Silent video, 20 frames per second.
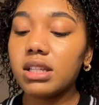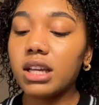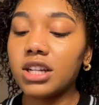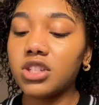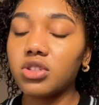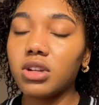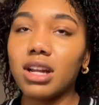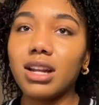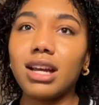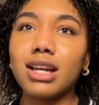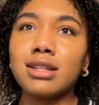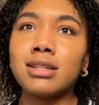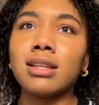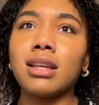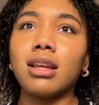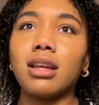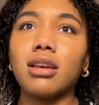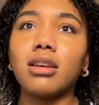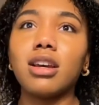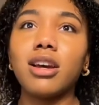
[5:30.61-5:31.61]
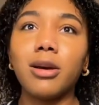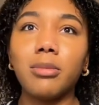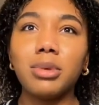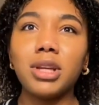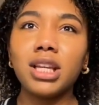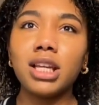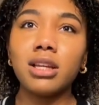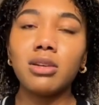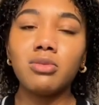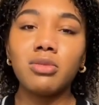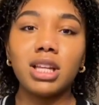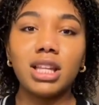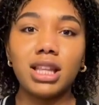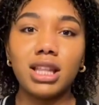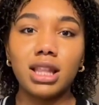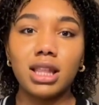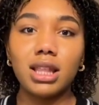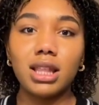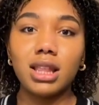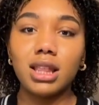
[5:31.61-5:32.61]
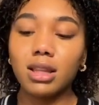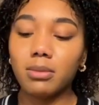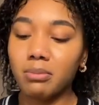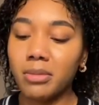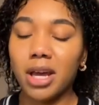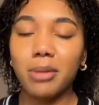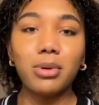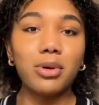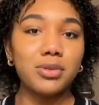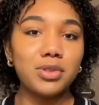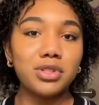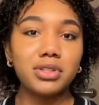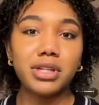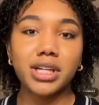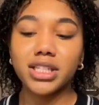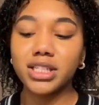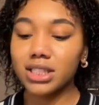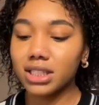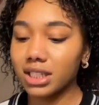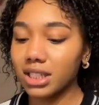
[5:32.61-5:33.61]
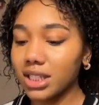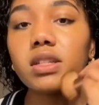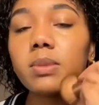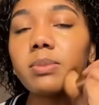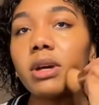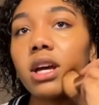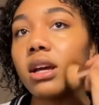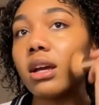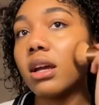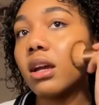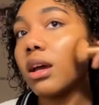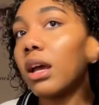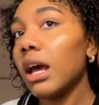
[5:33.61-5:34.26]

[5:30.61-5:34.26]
I try not to compete with my bone structure spot.